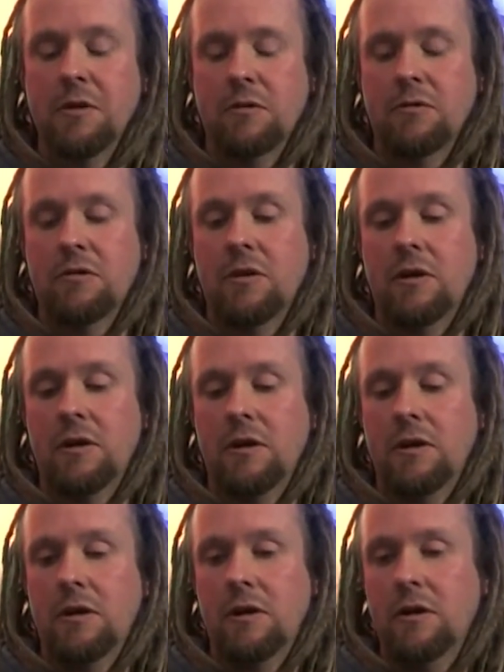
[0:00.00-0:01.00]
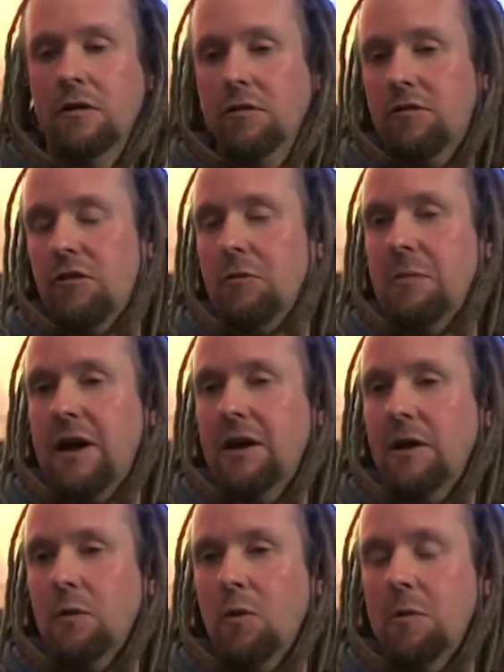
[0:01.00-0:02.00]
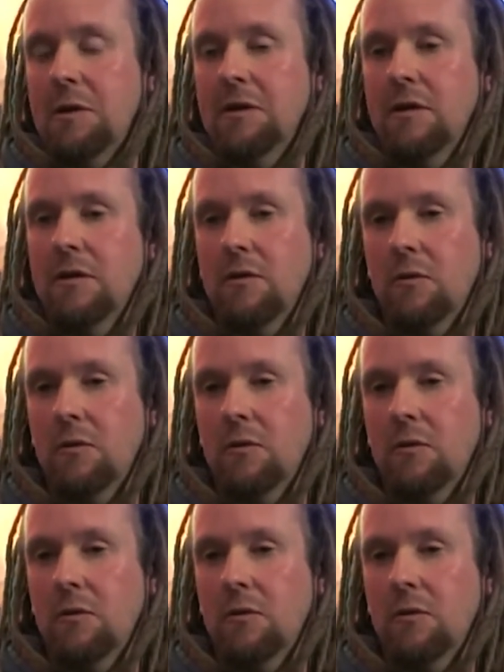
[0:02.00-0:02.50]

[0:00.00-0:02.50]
There was two men and a woman.